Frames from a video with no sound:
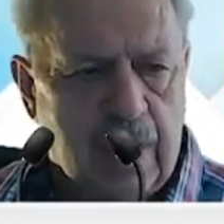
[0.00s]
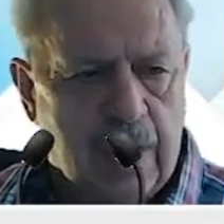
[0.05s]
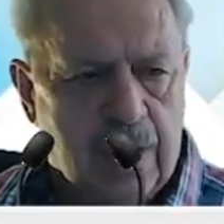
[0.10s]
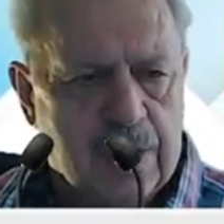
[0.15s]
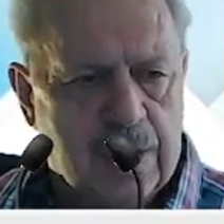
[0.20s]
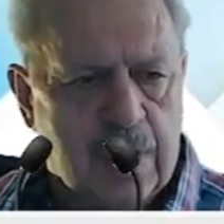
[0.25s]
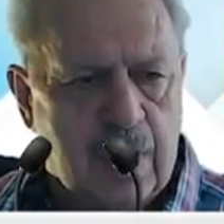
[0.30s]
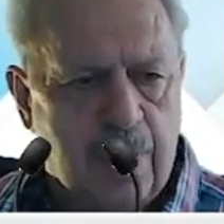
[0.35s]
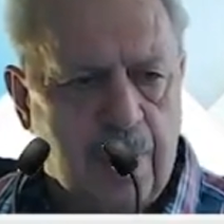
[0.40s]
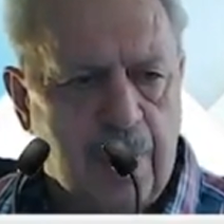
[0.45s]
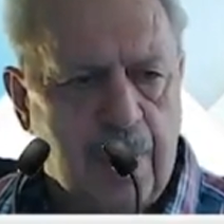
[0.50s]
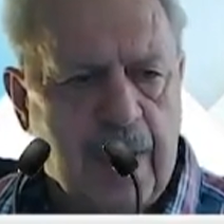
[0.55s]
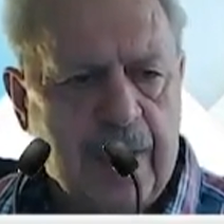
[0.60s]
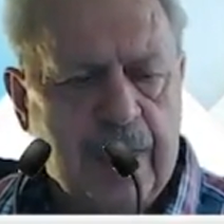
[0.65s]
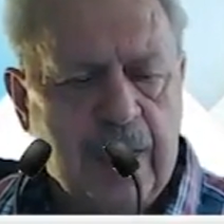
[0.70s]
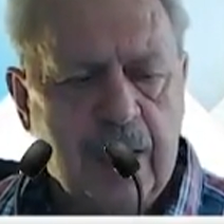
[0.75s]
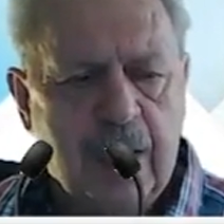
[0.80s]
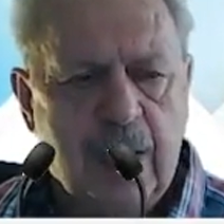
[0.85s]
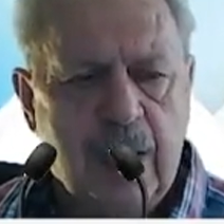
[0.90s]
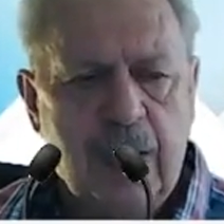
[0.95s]

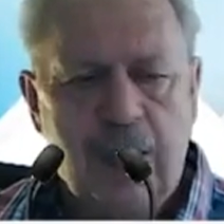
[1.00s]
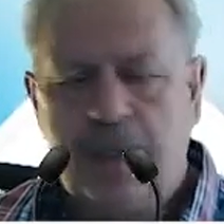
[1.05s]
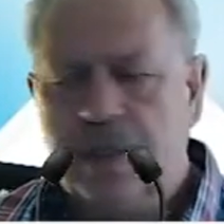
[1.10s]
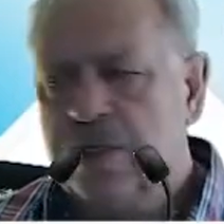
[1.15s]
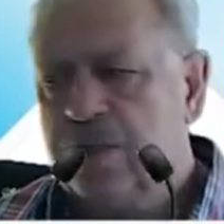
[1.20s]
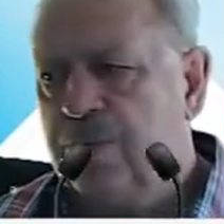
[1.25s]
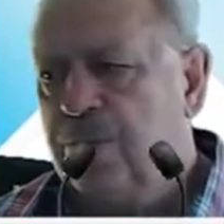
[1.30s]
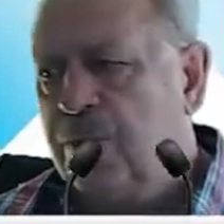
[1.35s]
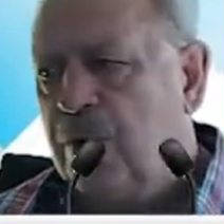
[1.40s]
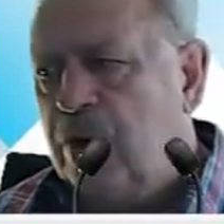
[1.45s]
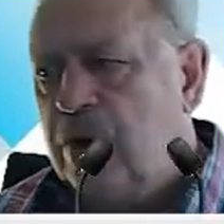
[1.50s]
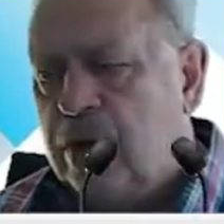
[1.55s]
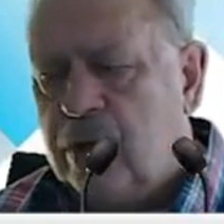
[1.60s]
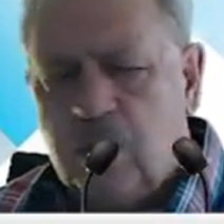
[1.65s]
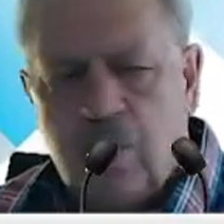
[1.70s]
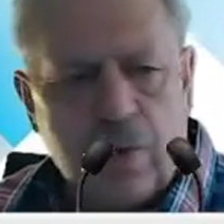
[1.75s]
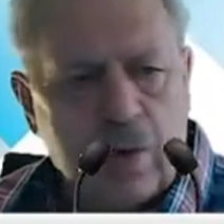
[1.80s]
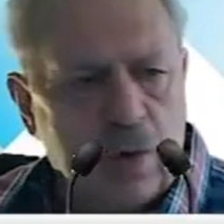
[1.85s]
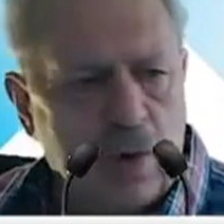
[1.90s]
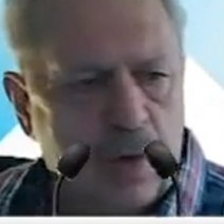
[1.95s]
schematically, this
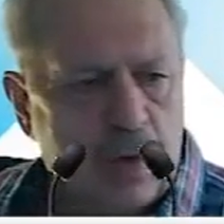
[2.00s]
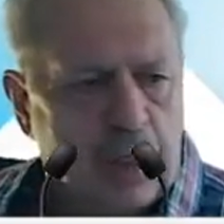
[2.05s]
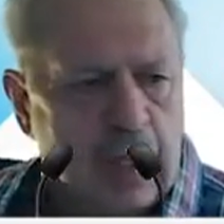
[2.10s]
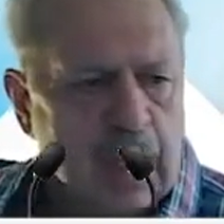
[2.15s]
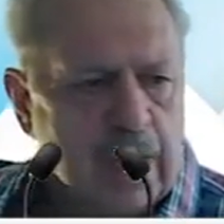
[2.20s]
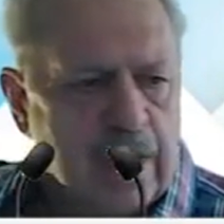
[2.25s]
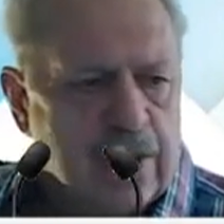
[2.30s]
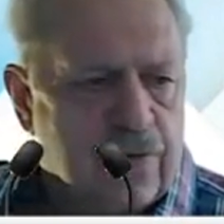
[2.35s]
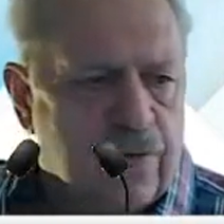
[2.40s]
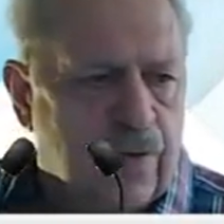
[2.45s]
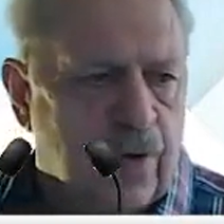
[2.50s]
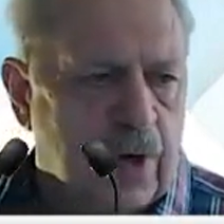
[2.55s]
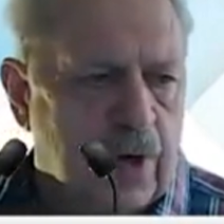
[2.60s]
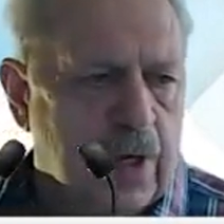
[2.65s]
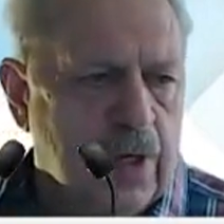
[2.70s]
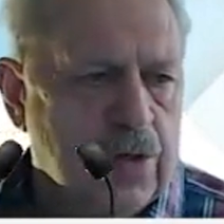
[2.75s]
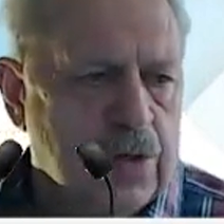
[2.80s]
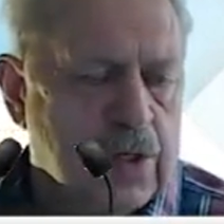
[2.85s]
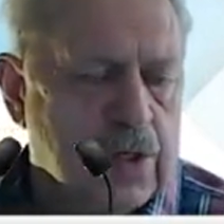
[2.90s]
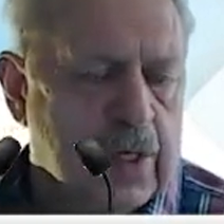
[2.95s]
product would look as
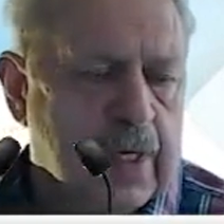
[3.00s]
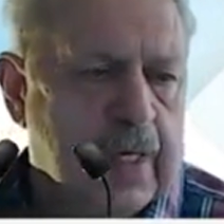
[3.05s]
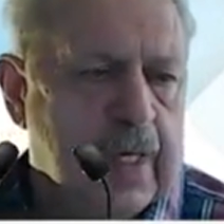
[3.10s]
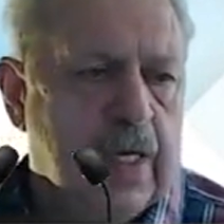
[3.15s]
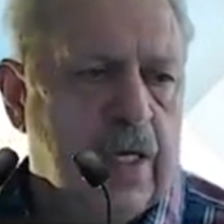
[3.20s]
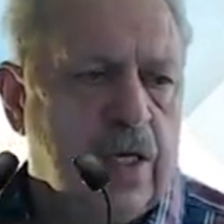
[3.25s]
follows.